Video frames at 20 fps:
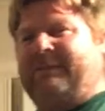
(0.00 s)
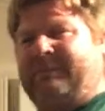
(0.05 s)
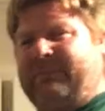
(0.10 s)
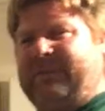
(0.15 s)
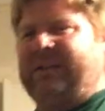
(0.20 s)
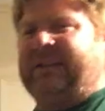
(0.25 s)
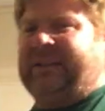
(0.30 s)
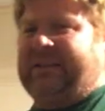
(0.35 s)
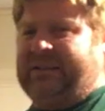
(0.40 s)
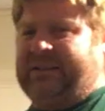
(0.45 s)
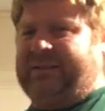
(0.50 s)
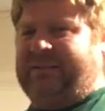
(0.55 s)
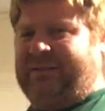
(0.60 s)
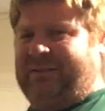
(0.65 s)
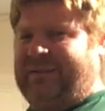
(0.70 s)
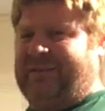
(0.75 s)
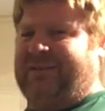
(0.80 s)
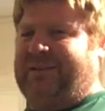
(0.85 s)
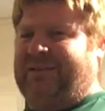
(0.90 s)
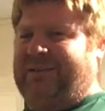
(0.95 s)
me
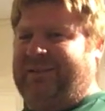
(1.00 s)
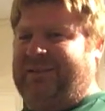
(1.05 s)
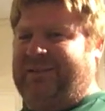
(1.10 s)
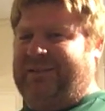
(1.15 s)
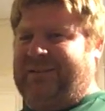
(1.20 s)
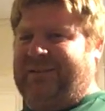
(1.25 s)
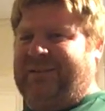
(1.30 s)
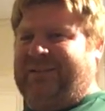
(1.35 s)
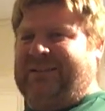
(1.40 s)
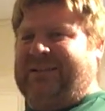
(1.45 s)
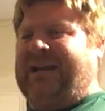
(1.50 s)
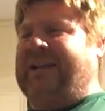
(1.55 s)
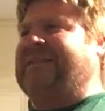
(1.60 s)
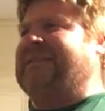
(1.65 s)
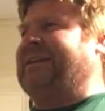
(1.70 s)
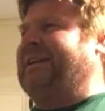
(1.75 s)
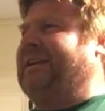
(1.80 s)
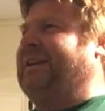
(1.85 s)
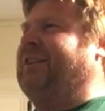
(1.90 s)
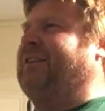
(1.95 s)
got
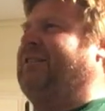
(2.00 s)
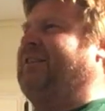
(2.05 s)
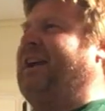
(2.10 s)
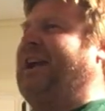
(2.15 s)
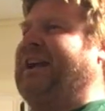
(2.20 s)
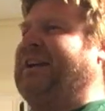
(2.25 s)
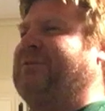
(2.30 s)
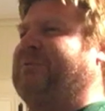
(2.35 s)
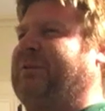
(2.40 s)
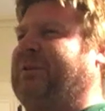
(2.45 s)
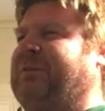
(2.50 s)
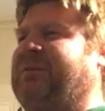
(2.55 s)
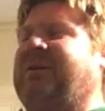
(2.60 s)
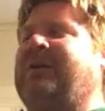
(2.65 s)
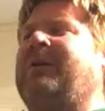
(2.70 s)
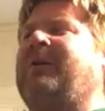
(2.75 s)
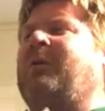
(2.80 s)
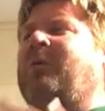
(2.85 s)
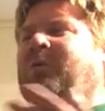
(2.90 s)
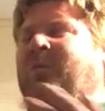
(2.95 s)
to interact with
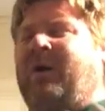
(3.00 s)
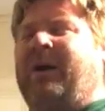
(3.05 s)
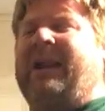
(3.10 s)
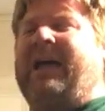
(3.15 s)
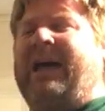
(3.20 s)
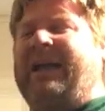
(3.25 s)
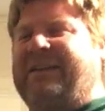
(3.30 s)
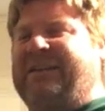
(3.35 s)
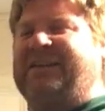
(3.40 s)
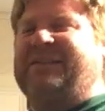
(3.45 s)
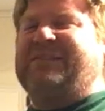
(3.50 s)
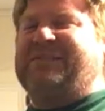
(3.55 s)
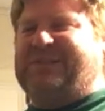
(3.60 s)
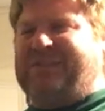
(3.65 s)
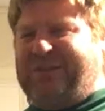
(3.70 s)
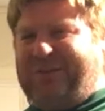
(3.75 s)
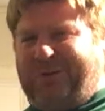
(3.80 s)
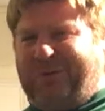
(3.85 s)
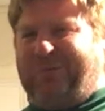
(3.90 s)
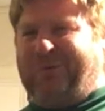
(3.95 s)
what I
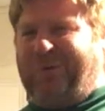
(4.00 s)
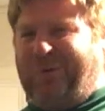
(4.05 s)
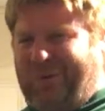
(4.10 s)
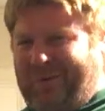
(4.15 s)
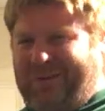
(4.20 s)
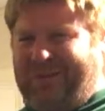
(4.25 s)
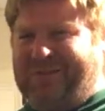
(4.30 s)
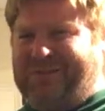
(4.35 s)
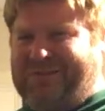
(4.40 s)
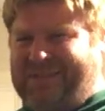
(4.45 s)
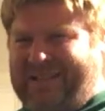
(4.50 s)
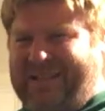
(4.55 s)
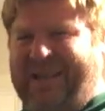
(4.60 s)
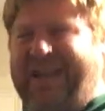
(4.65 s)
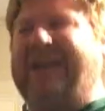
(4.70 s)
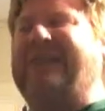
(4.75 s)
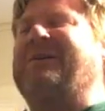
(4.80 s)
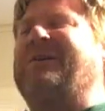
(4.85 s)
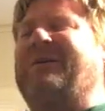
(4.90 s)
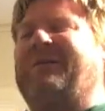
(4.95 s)
consider royalty.
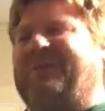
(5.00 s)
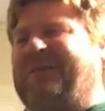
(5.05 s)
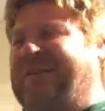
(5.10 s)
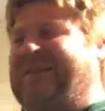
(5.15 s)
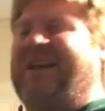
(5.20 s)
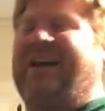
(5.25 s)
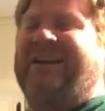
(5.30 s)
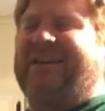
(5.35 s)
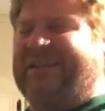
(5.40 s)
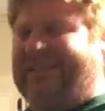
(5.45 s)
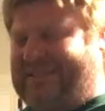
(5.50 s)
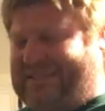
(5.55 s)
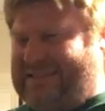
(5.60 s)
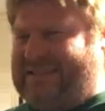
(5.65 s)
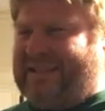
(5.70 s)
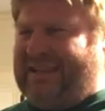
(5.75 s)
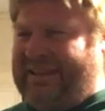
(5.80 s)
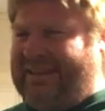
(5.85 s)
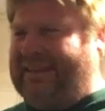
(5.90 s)
I know they're not going to say